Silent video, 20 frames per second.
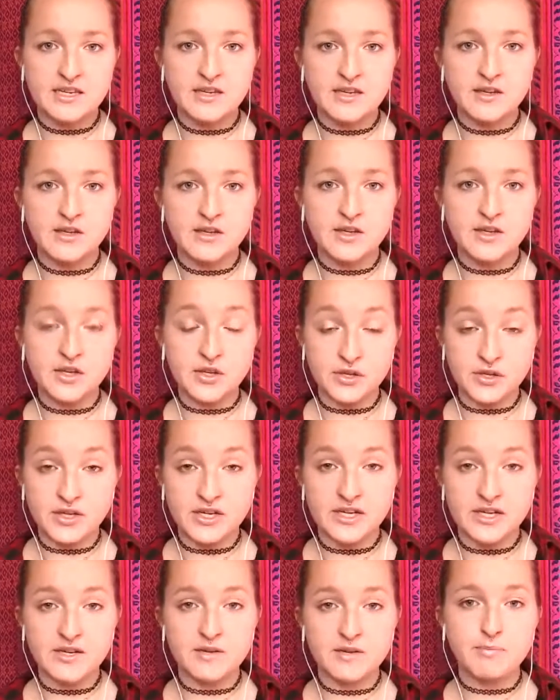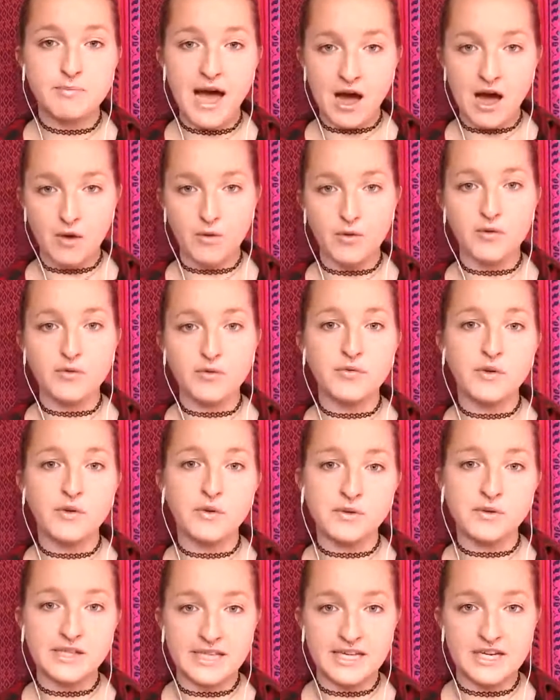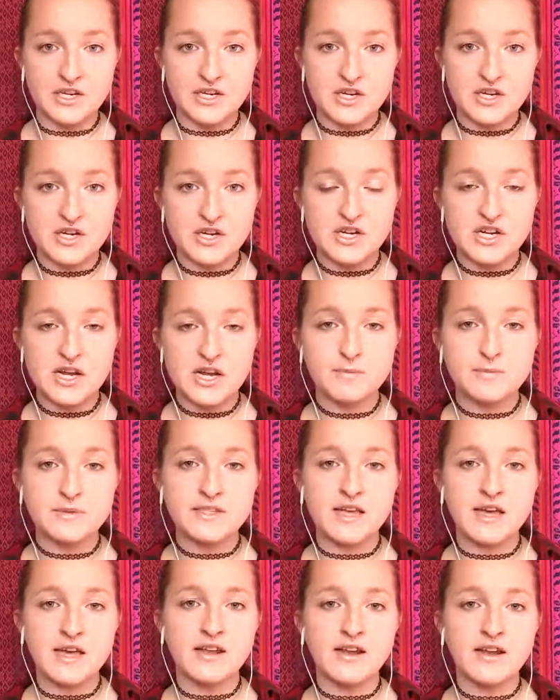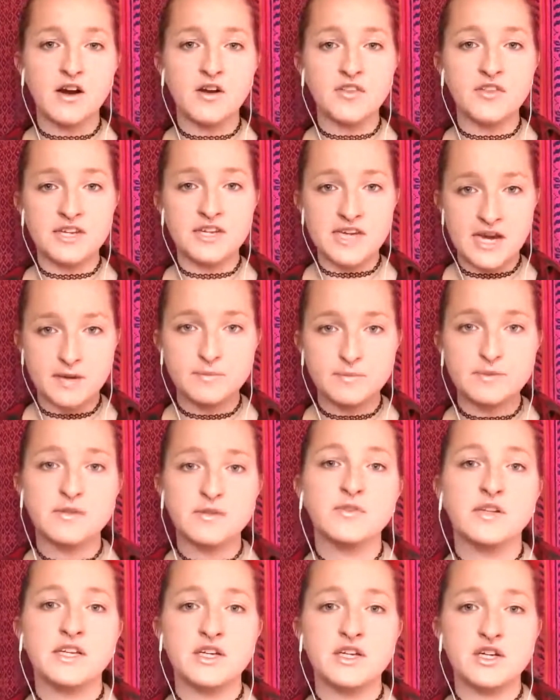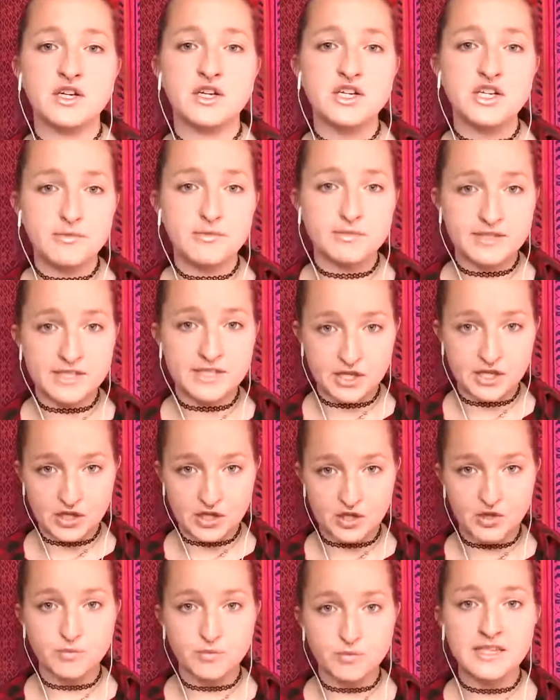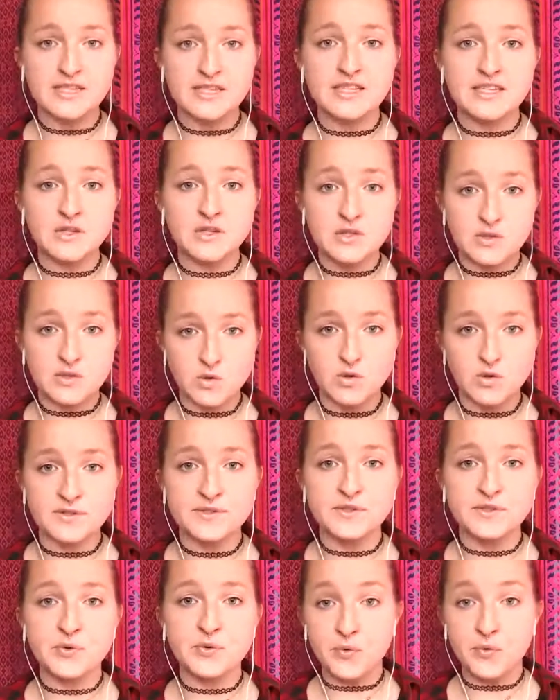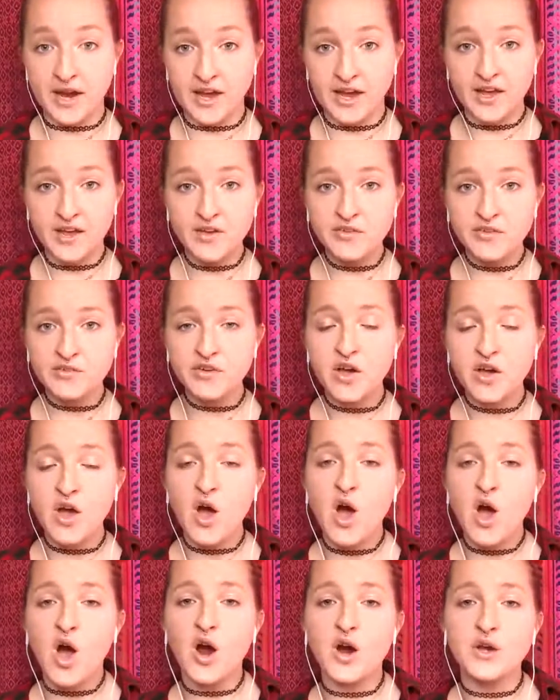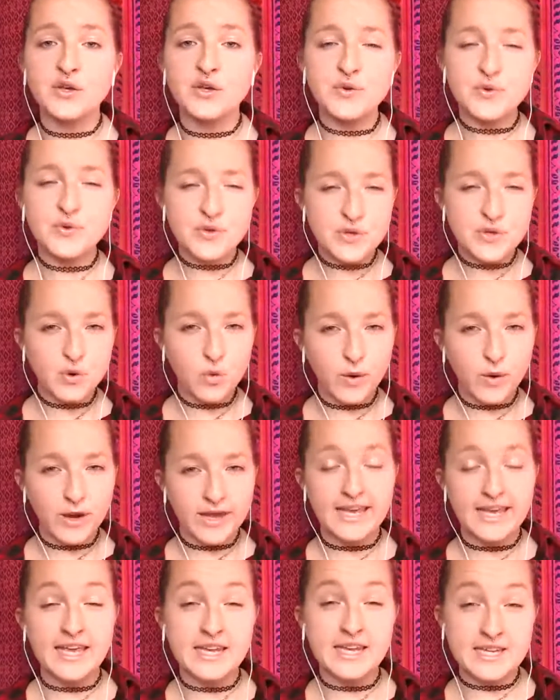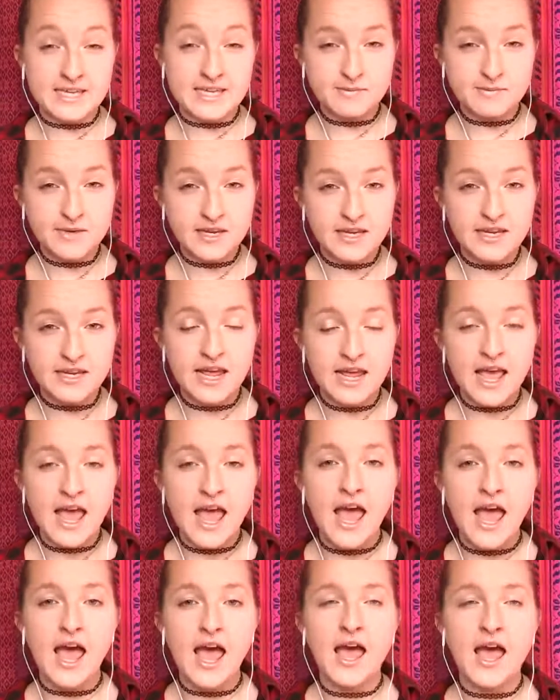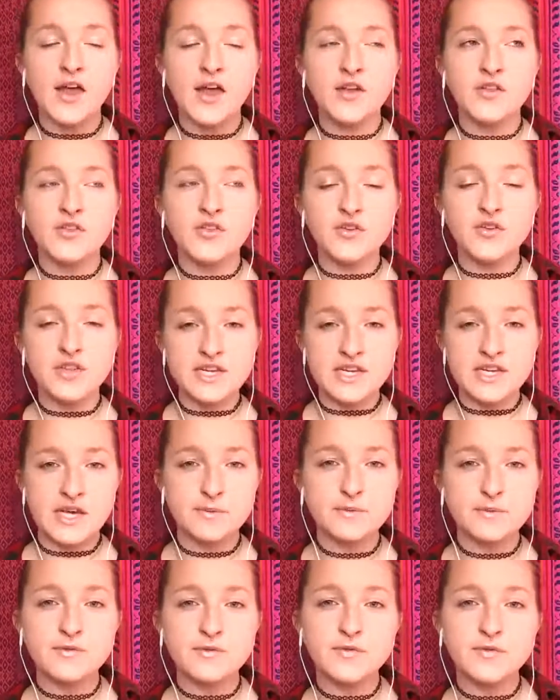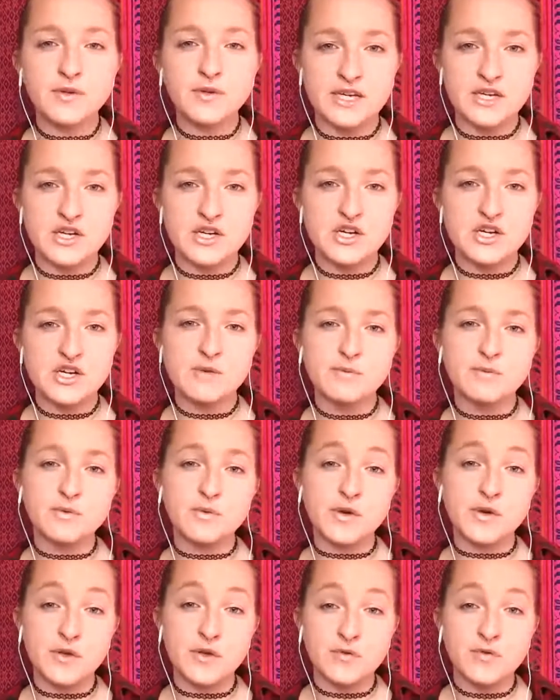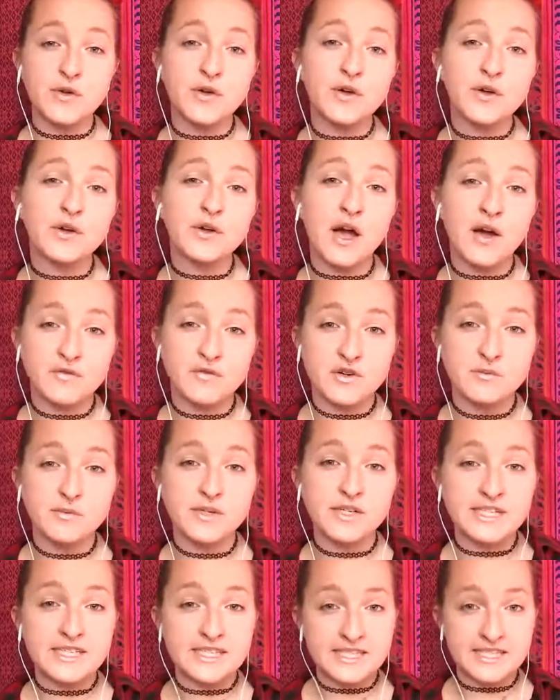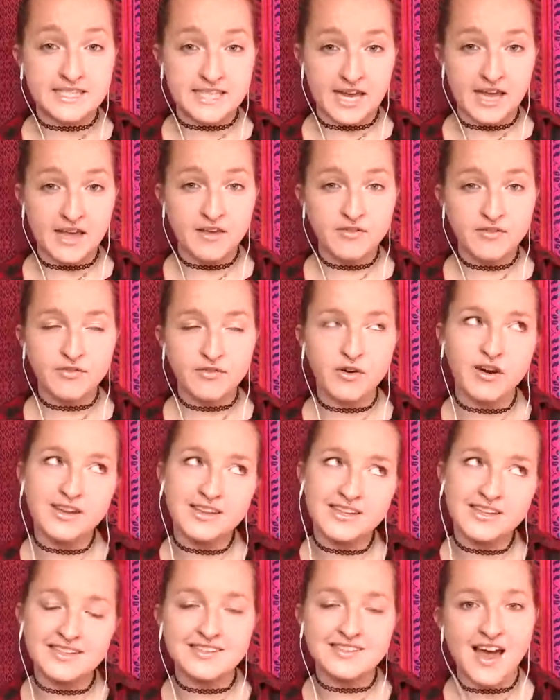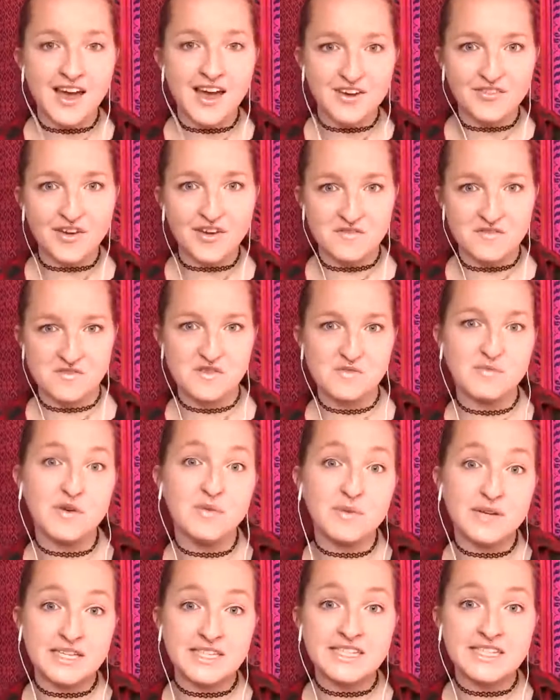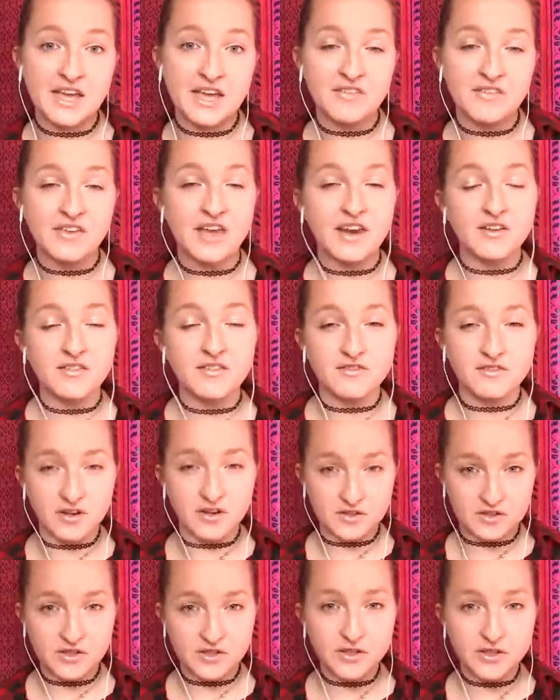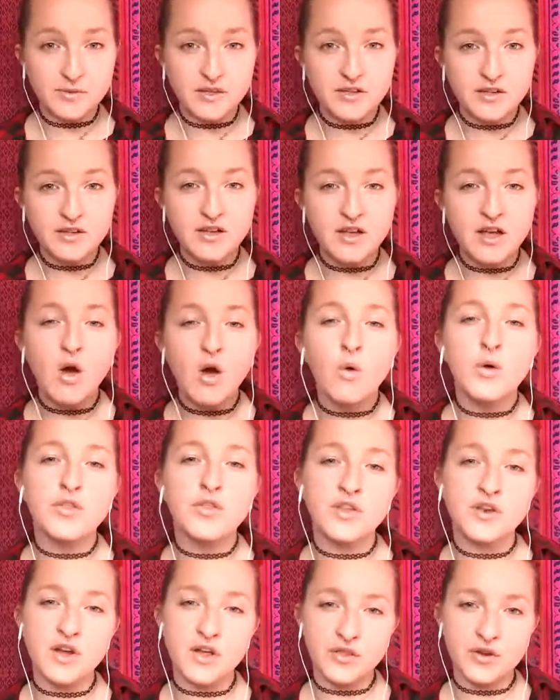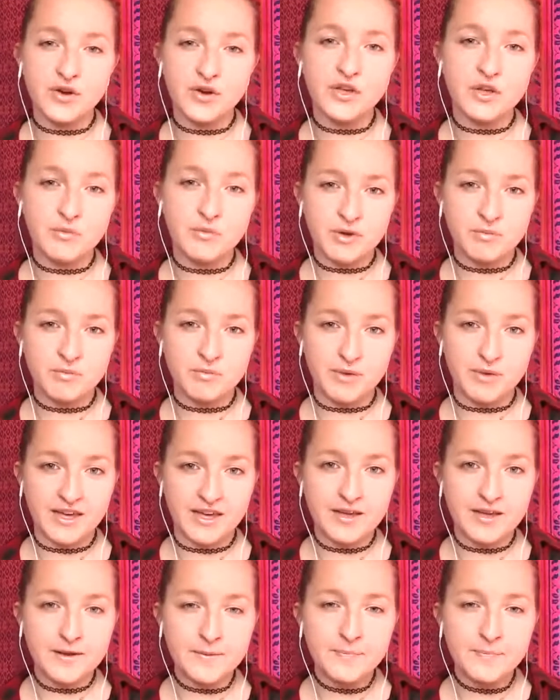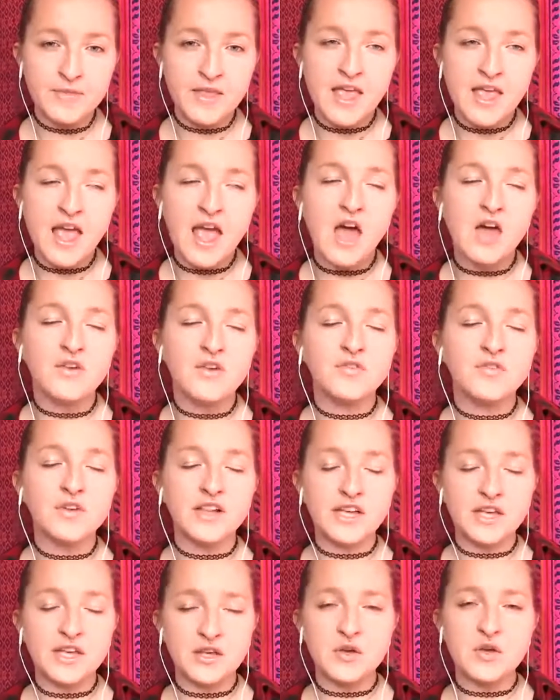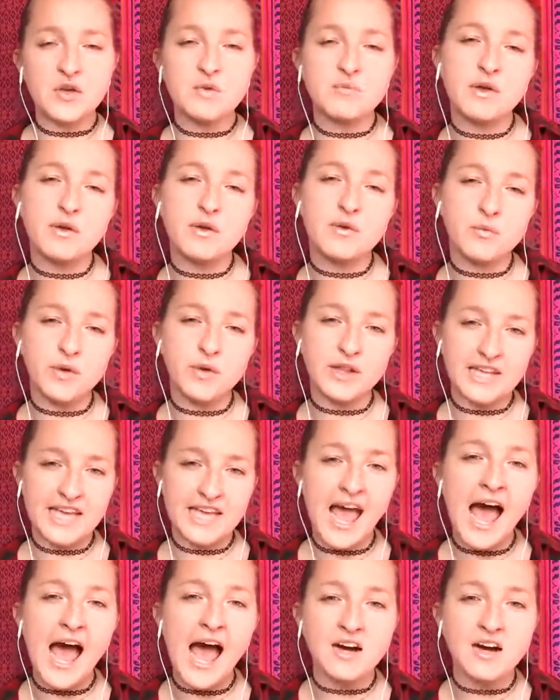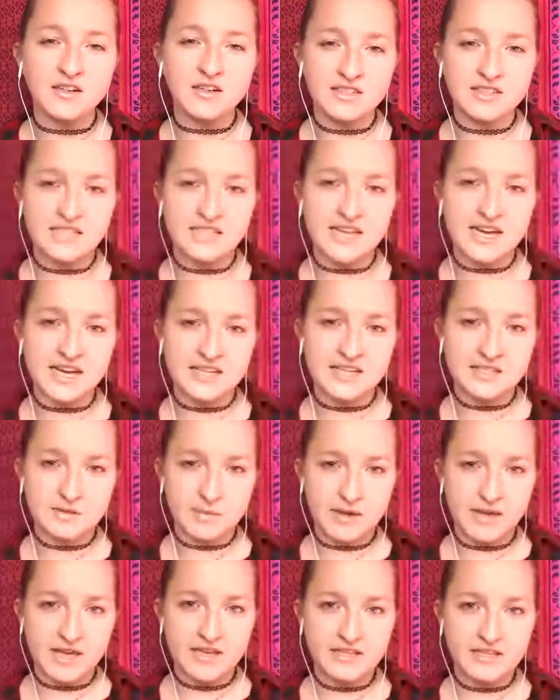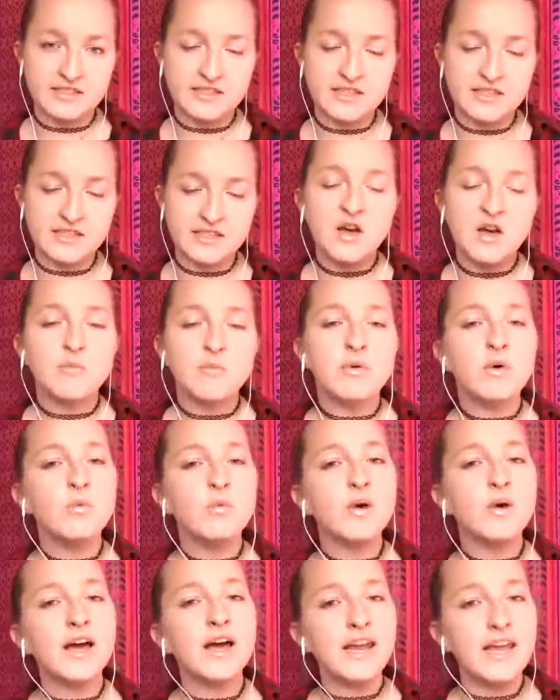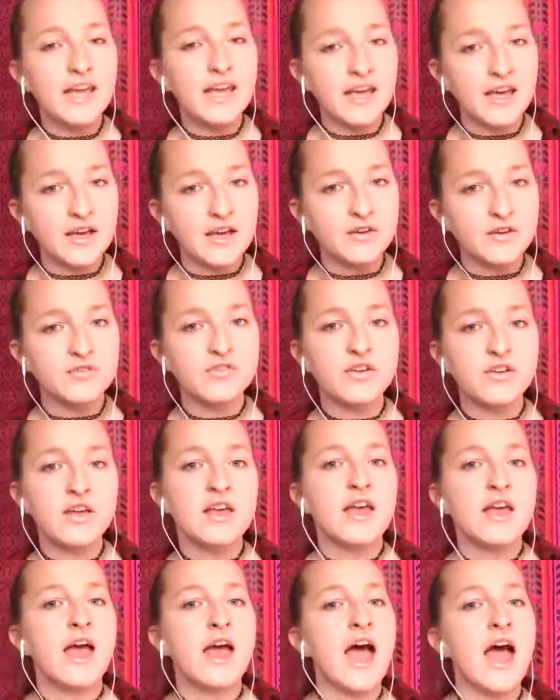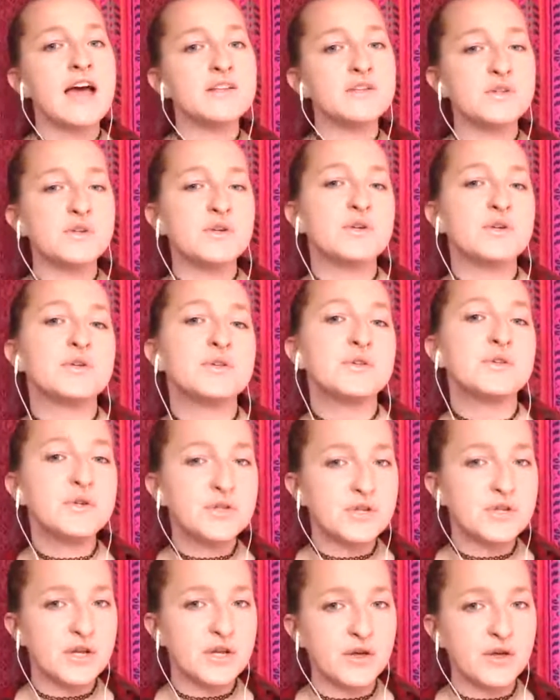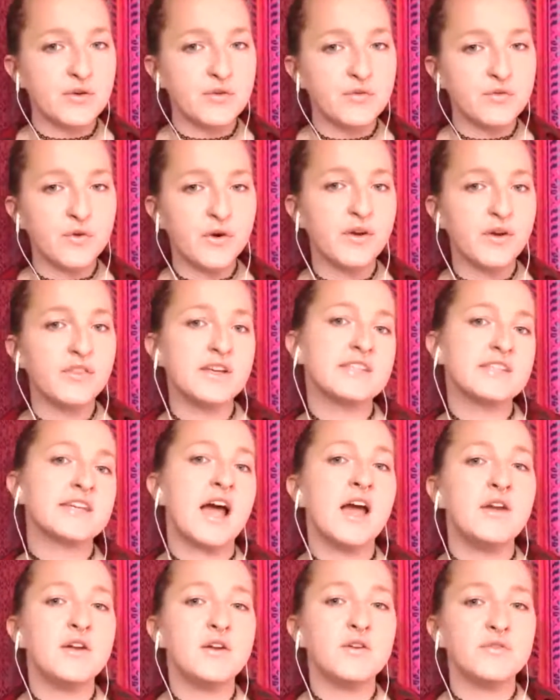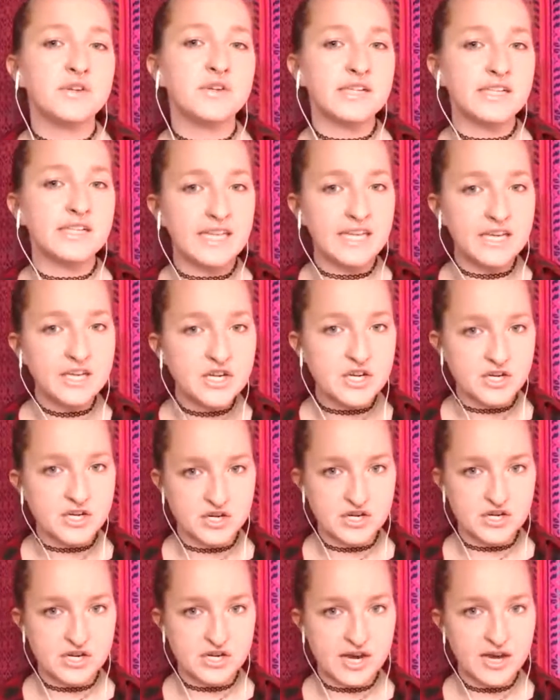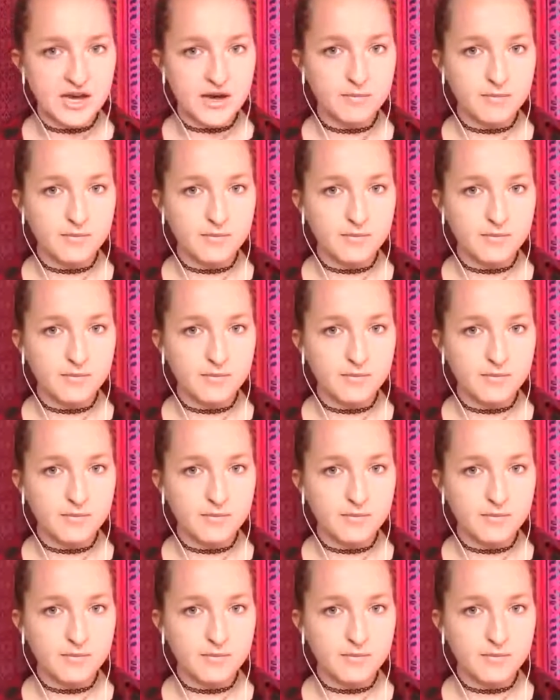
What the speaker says: good, powerful relationships that are the types of relationships that humans and souls crave are usually quite intimate. And they're the types of relationships where you feel comfortable and safe, or at least kind of comfortable but safe, getting vulnerable with another human being and feel like you can be really held in that space. But what if, as you're searching for this kind of relationship,